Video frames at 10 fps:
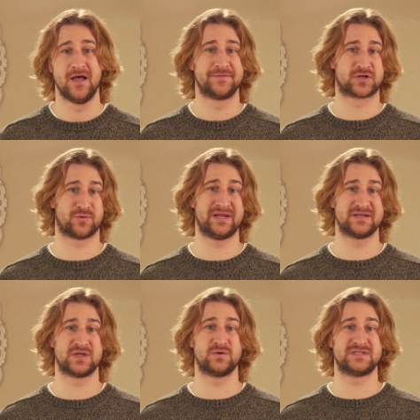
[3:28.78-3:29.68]
The Korean
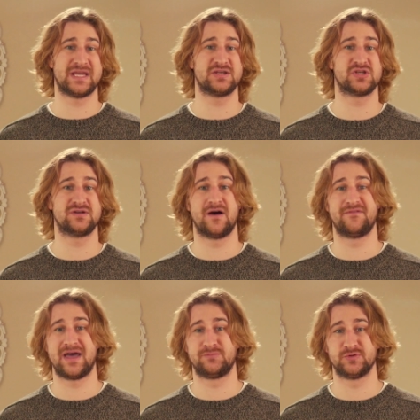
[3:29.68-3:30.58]
Association of
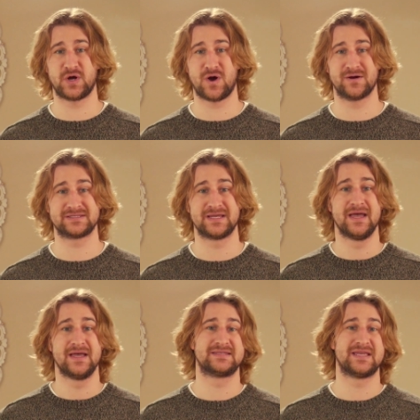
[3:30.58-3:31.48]
Edible Dogs
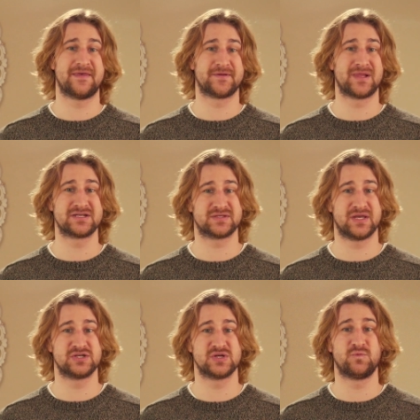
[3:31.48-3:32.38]
say that the
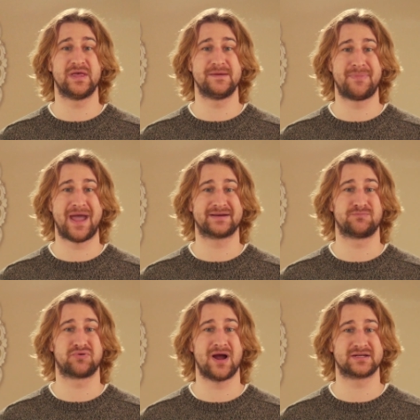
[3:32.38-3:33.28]
legislation will impact
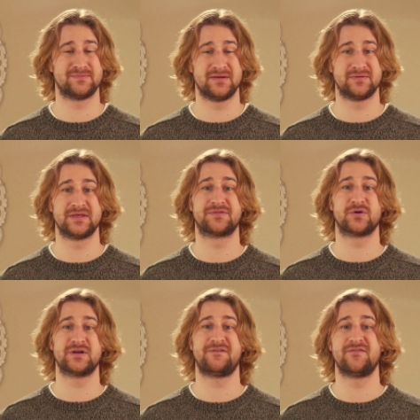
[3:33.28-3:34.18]
approximately
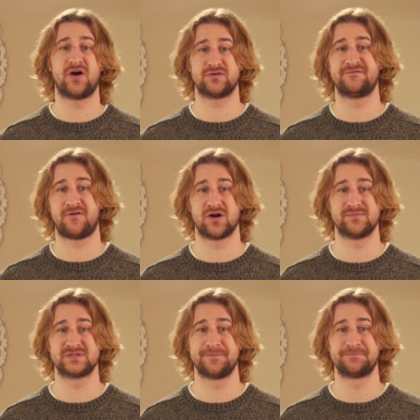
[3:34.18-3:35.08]
3,500
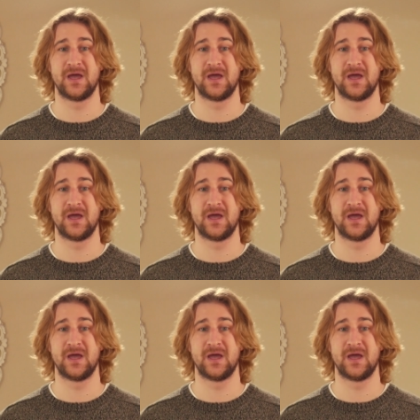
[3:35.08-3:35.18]
farms,